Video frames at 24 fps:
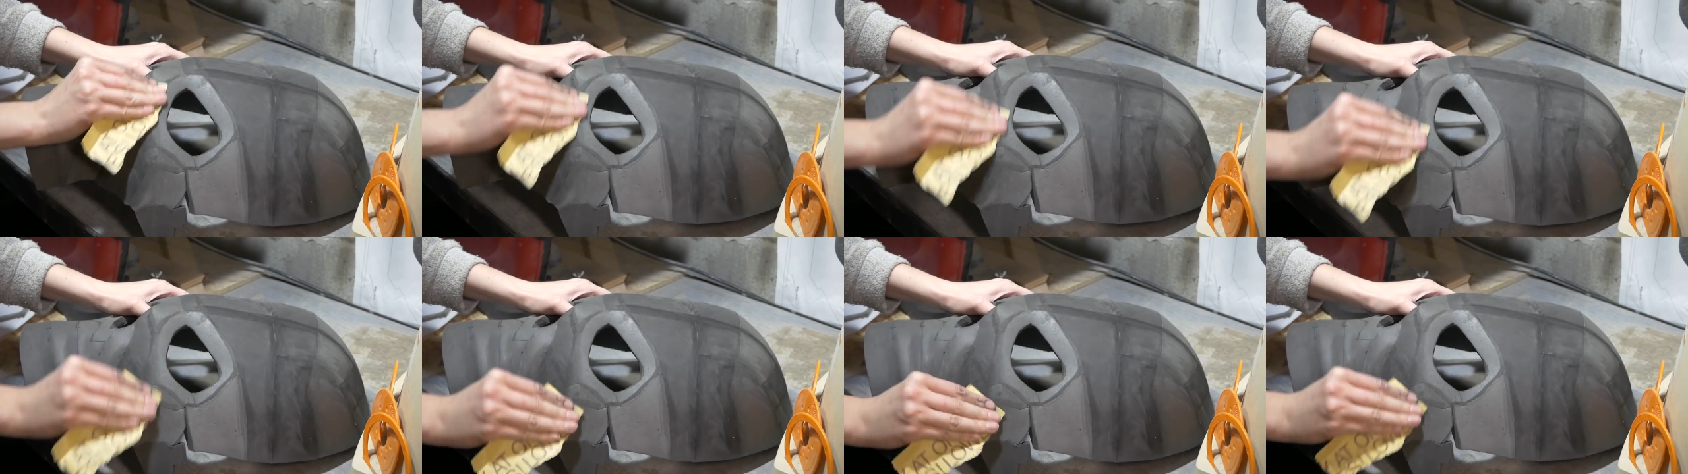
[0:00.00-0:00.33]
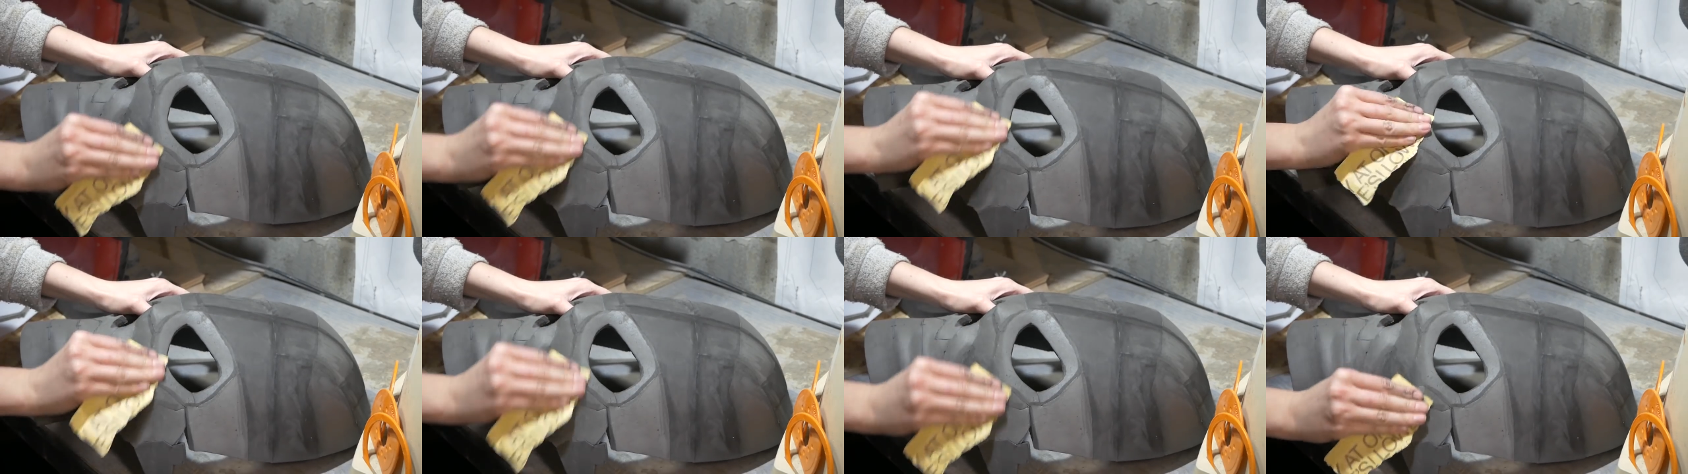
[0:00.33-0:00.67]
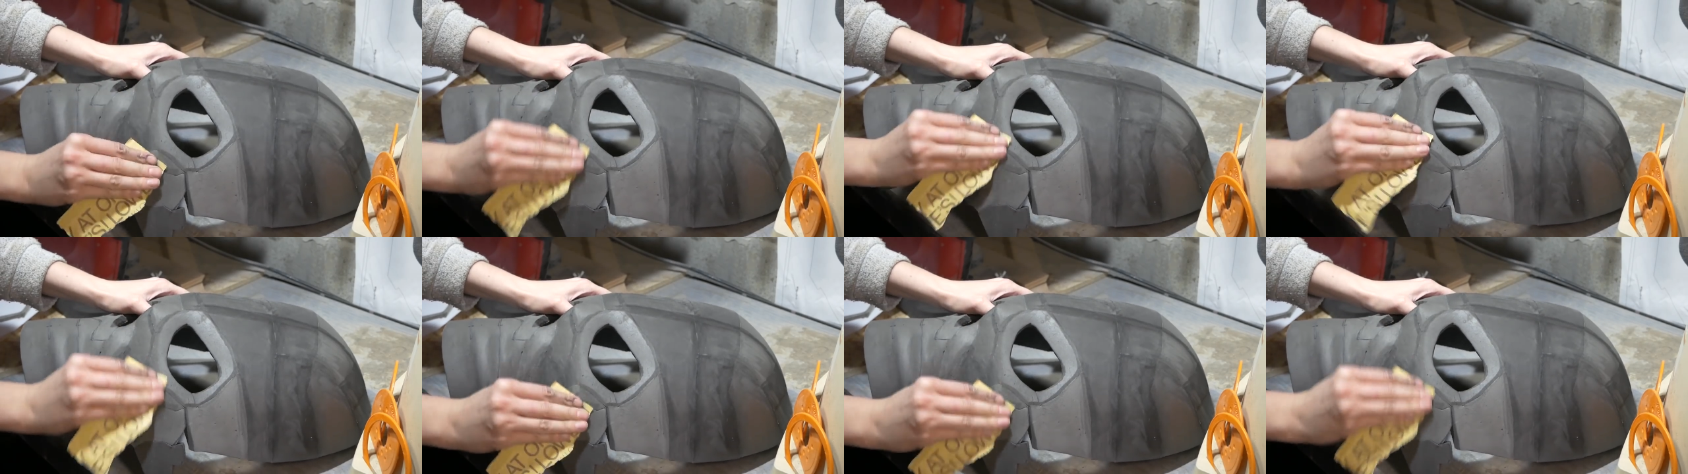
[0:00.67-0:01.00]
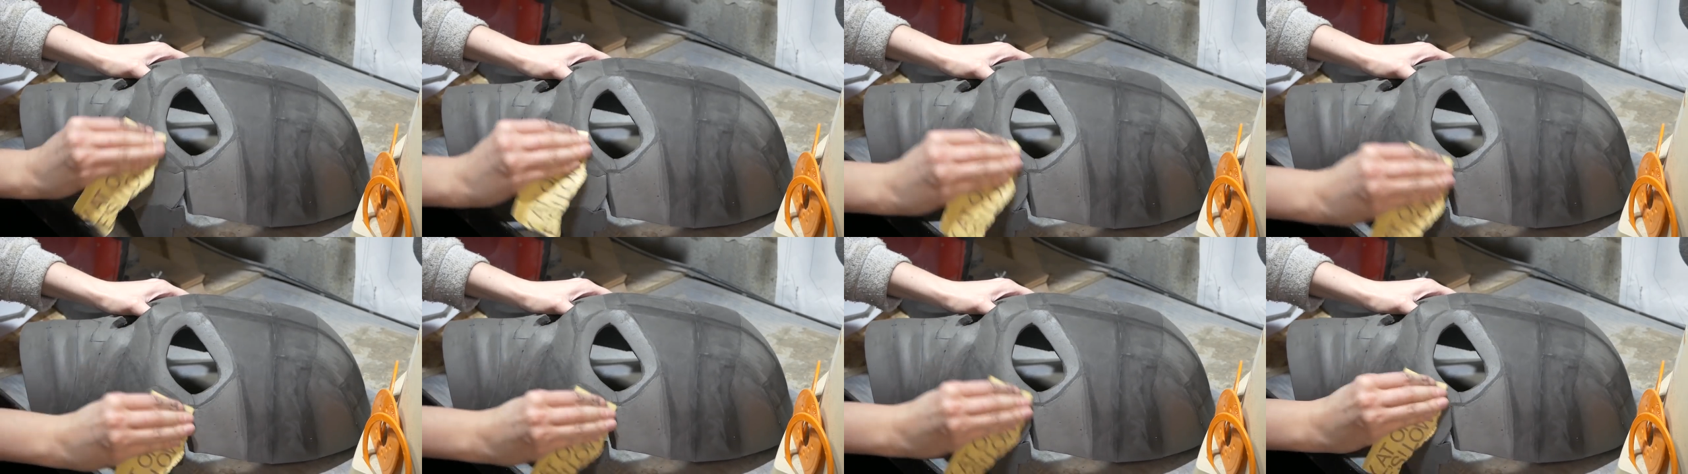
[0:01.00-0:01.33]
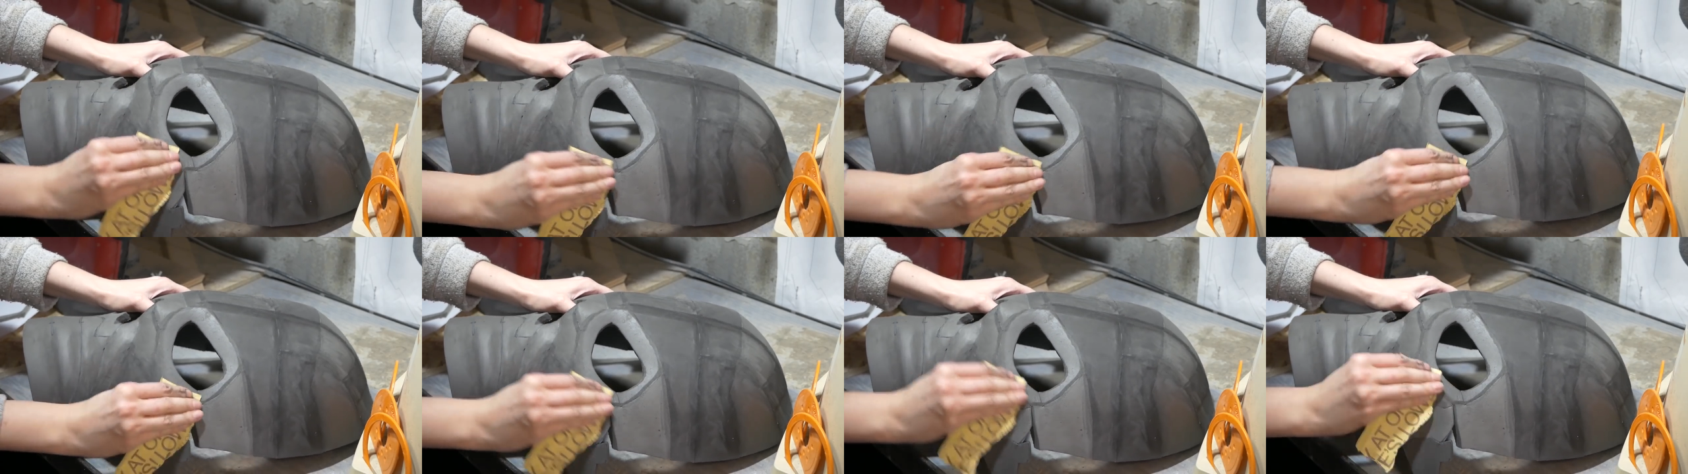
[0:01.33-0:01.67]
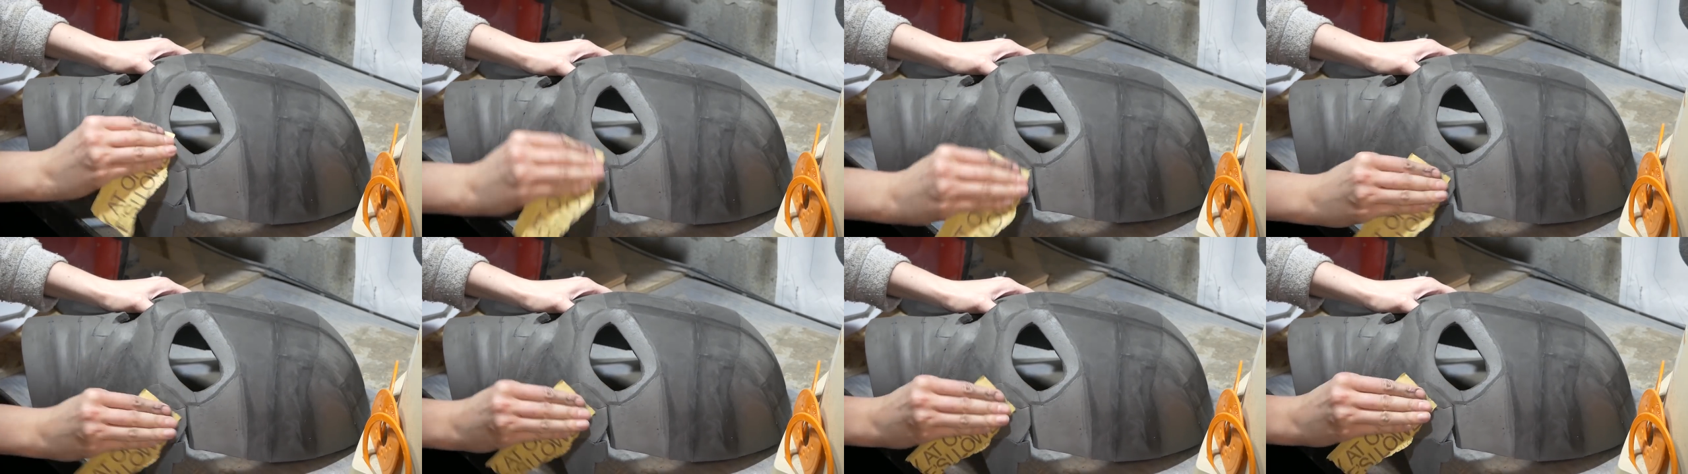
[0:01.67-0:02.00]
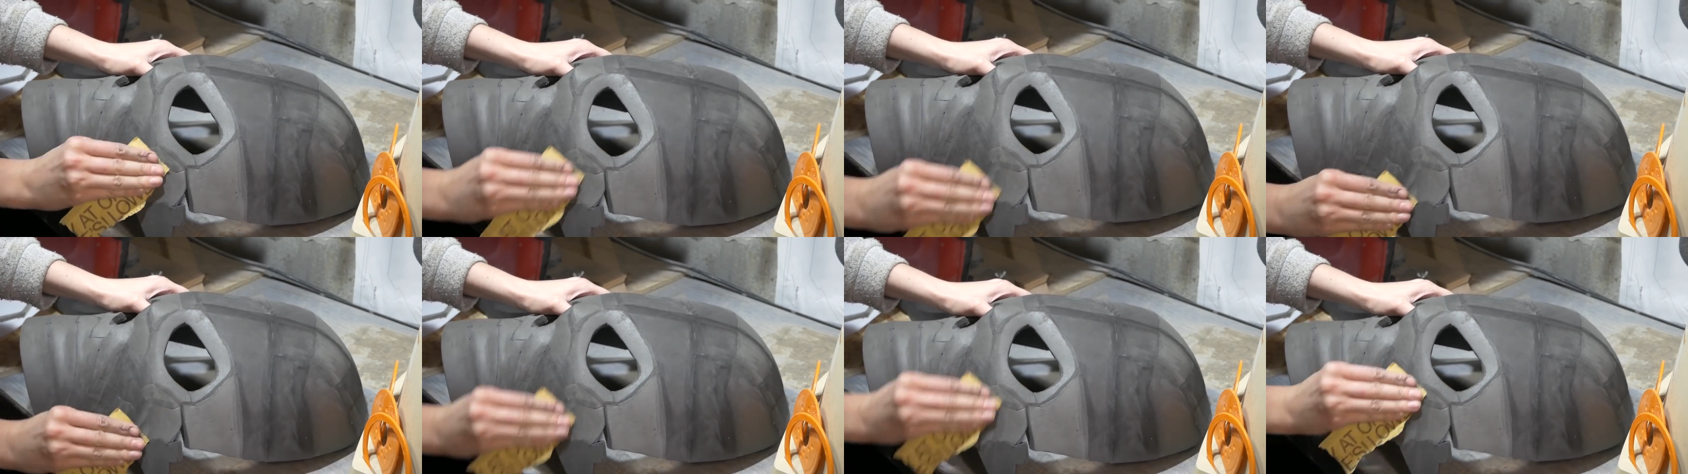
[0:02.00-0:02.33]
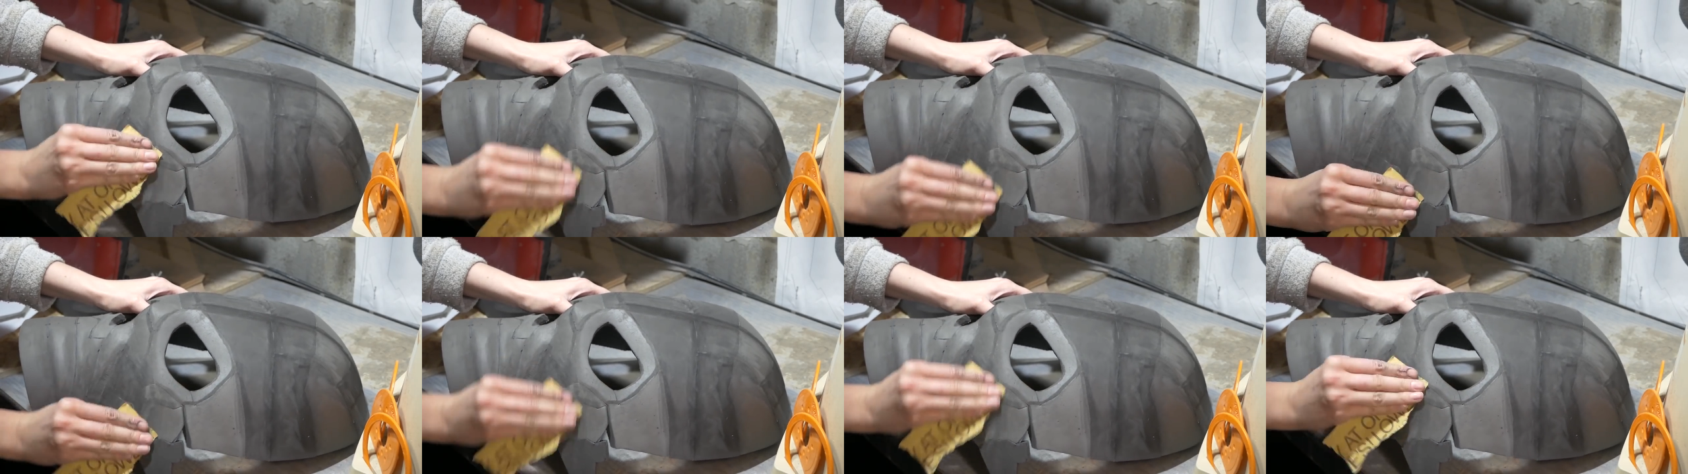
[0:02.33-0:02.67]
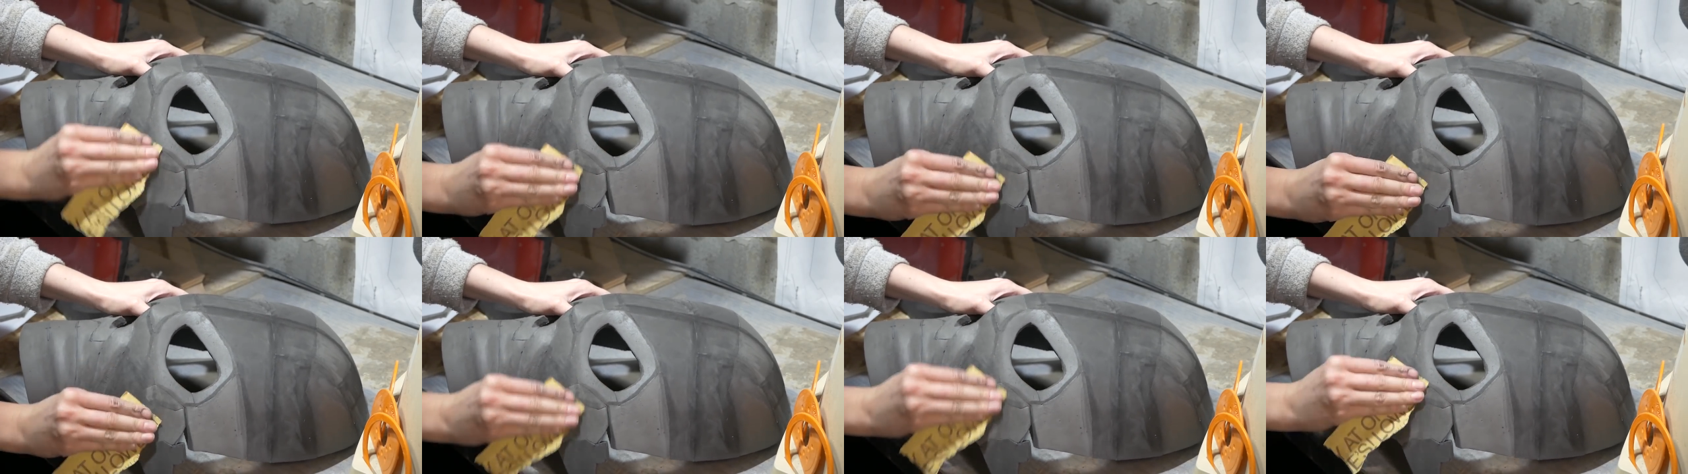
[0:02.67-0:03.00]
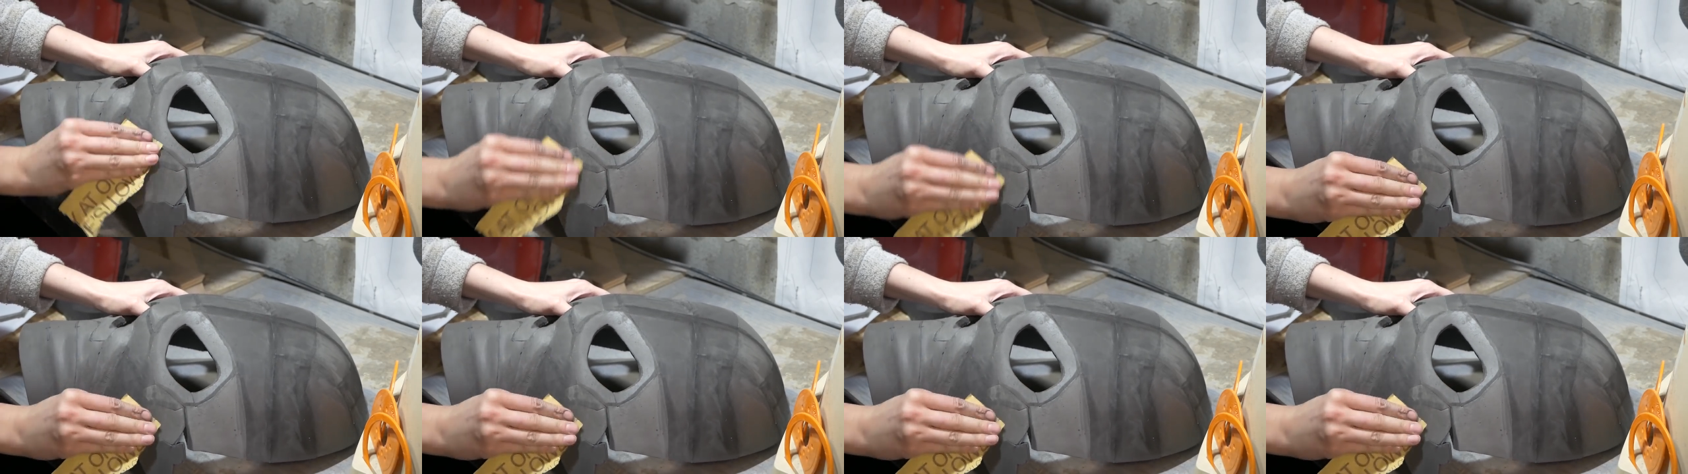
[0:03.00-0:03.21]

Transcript: (no speaker visible)